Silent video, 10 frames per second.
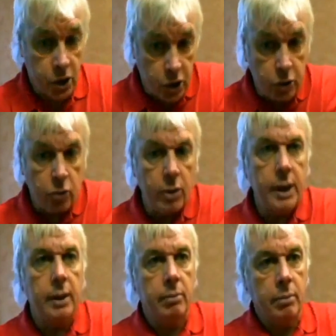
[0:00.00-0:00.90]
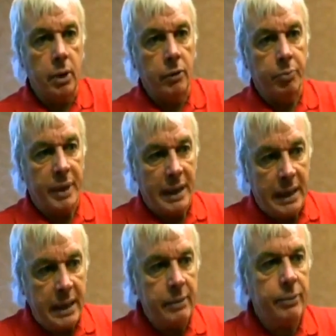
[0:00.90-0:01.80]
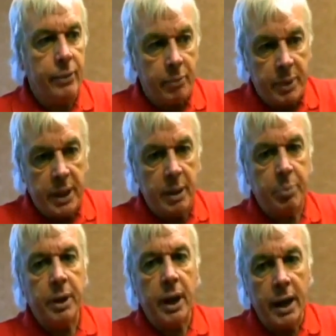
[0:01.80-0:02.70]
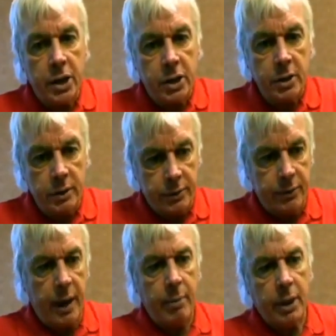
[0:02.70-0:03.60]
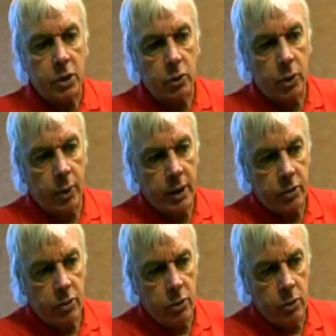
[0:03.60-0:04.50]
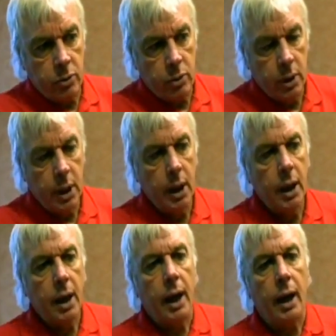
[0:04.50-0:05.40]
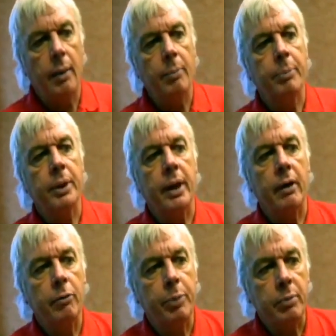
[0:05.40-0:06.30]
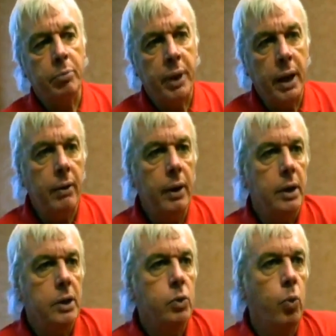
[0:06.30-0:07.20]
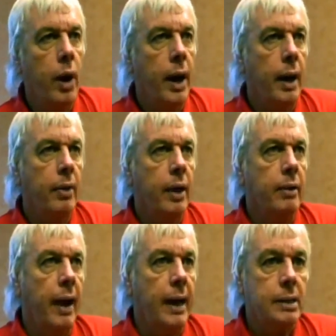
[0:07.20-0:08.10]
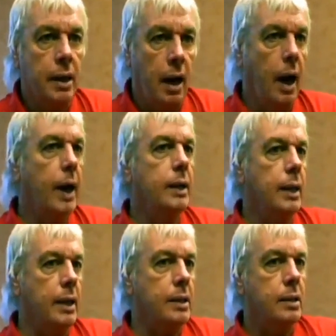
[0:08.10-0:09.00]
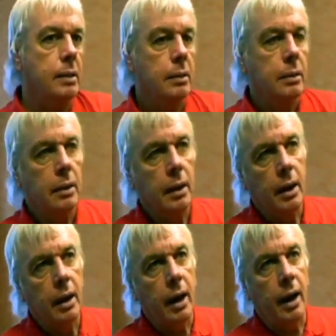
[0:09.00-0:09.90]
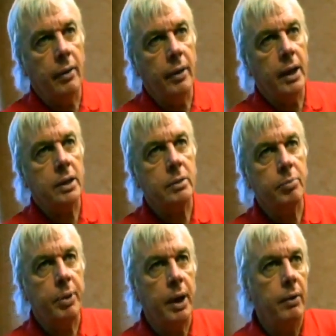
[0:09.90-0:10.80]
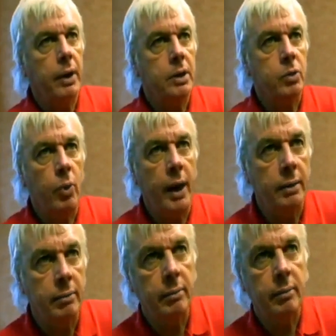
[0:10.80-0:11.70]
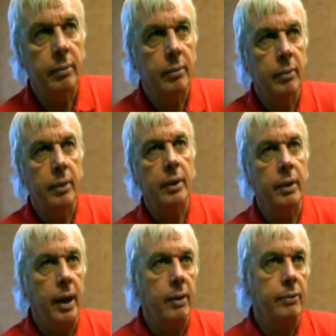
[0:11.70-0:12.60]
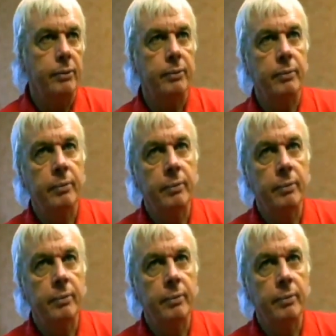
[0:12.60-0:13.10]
stream of belief, of manipulation of families all the way through. But there have been periods where they've had to hide it. And there's periods when they've